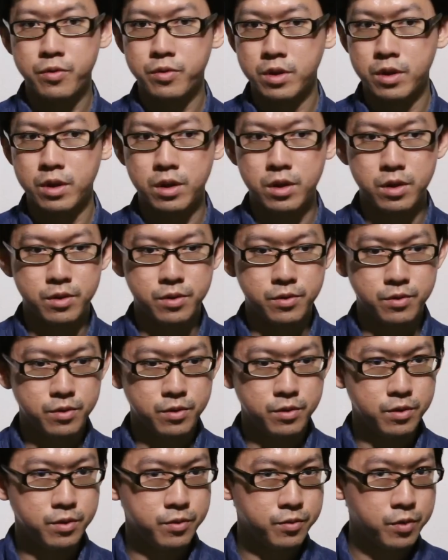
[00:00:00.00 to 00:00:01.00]
the
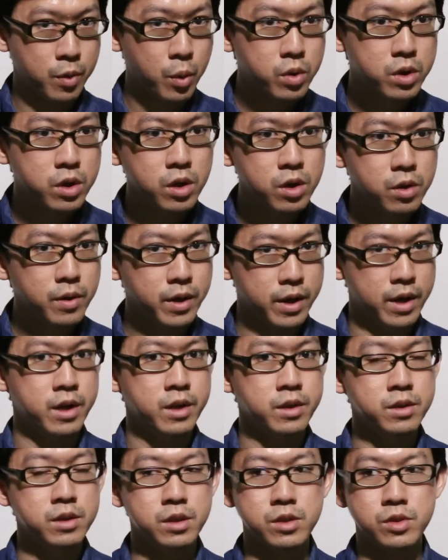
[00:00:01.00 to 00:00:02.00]
vocal
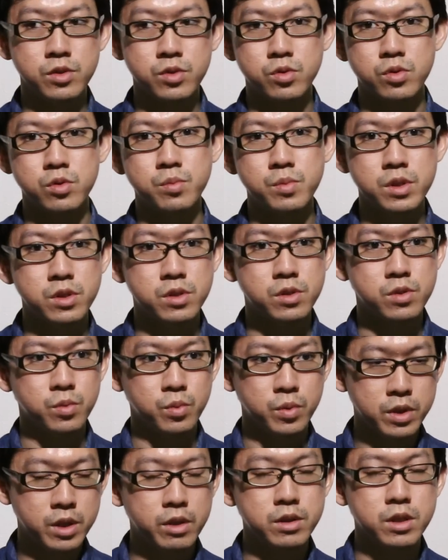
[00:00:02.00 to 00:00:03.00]
and the instruments
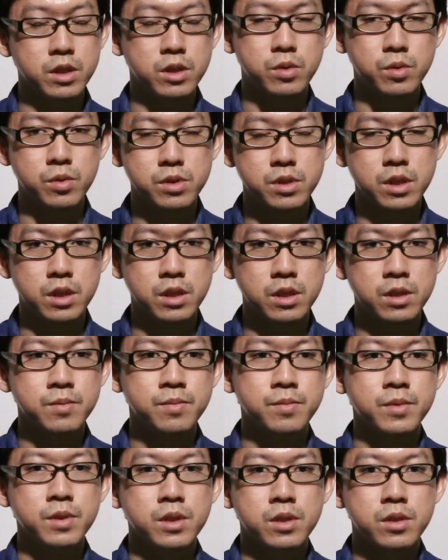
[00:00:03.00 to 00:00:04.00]
without the acoustic.
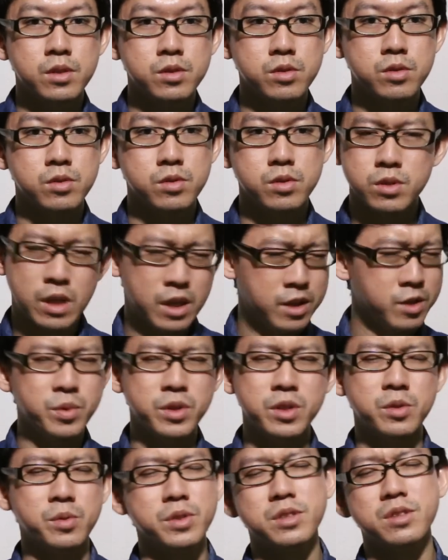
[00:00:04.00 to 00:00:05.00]
So
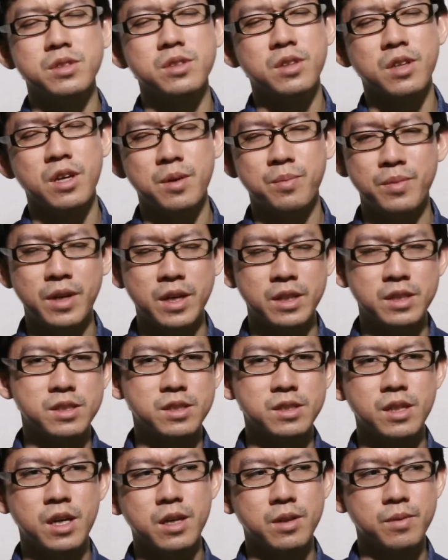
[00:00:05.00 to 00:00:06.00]
anyway, you will see them at the
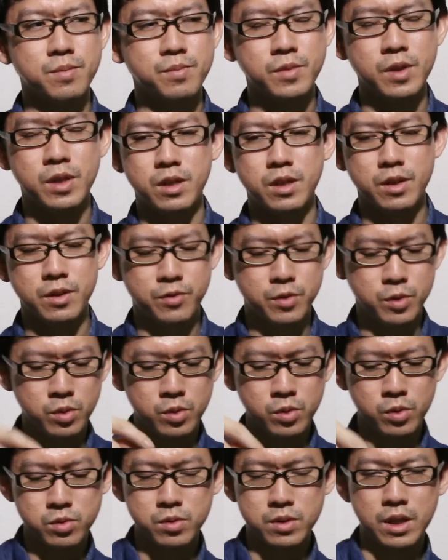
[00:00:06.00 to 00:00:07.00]
site. If you
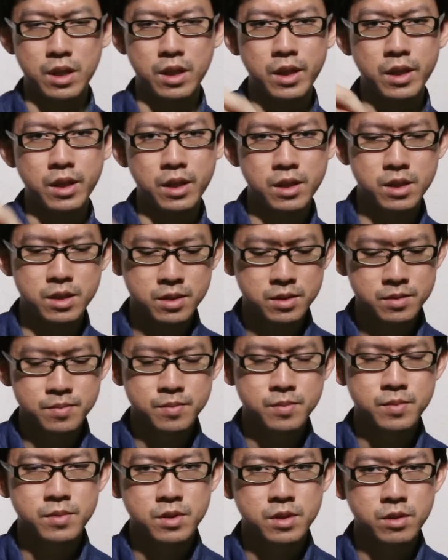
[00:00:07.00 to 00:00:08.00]
go to the link
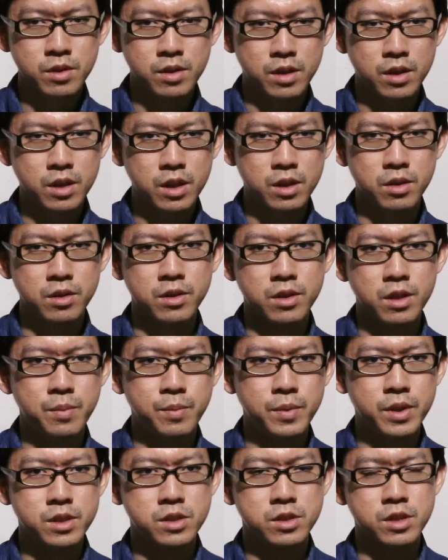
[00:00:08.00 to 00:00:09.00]
and click on
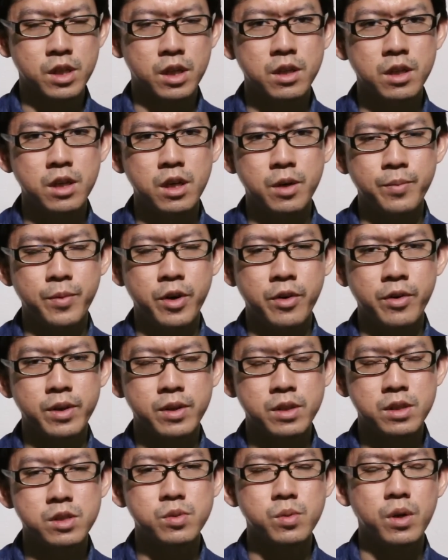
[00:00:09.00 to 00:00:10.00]
them and check it out. All
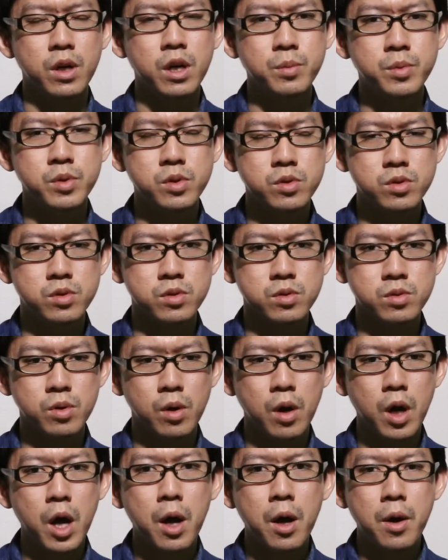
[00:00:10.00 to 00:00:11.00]
right, this will help you to
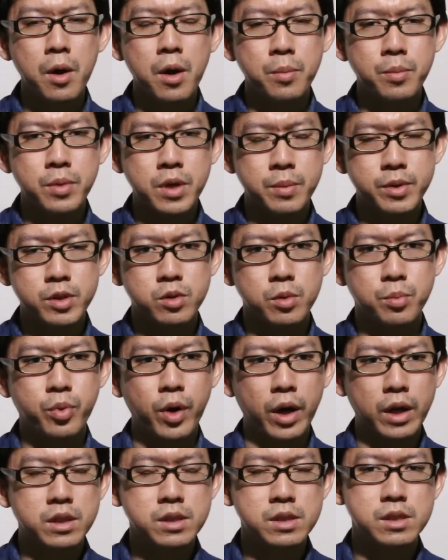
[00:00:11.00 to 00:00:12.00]
be able to
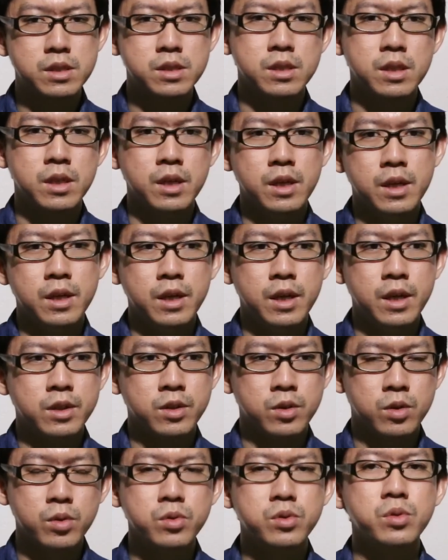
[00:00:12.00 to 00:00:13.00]
practice
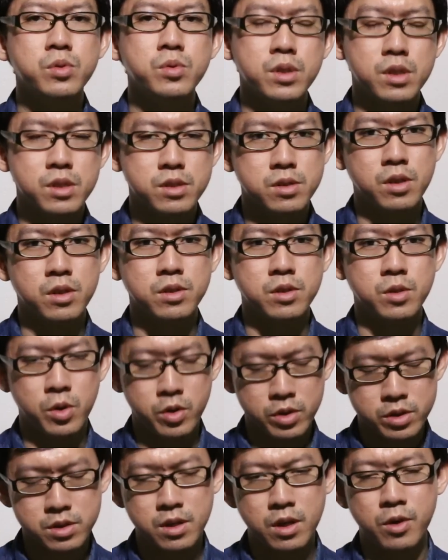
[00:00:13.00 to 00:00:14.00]
and go through the song
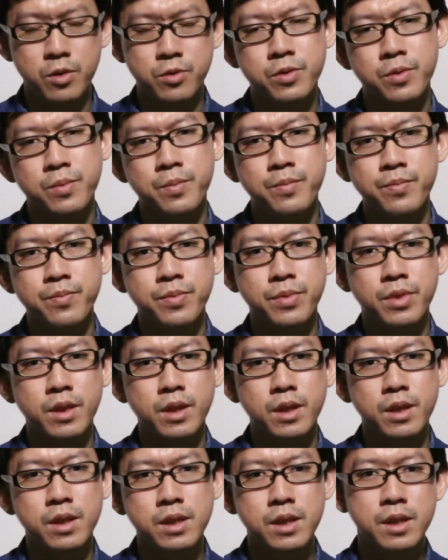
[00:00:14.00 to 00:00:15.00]
yourself.
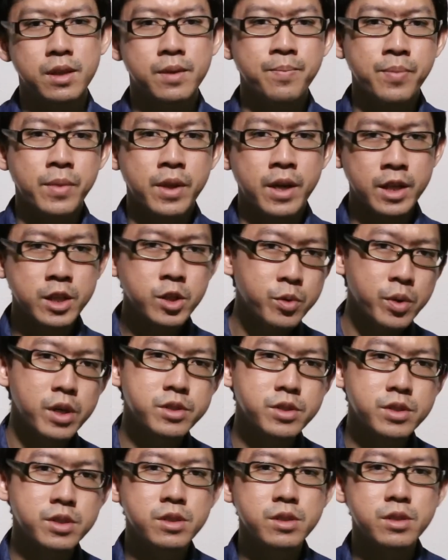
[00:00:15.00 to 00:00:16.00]
Okay. Any
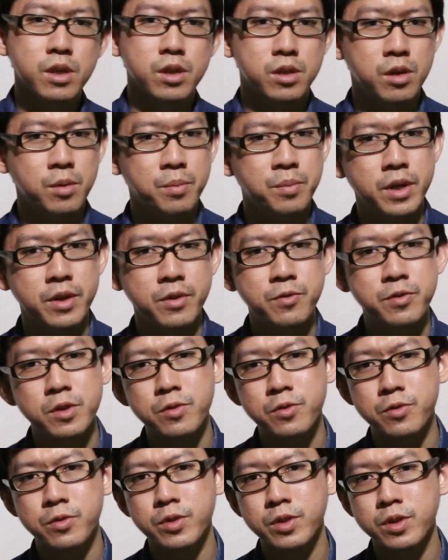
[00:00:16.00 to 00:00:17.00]
questions or comment,
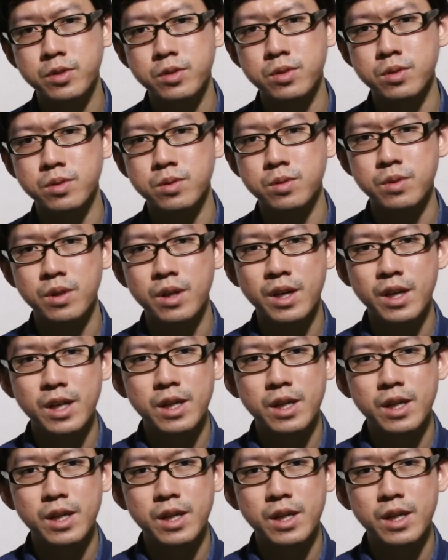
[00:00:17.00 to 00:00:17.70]
feel free to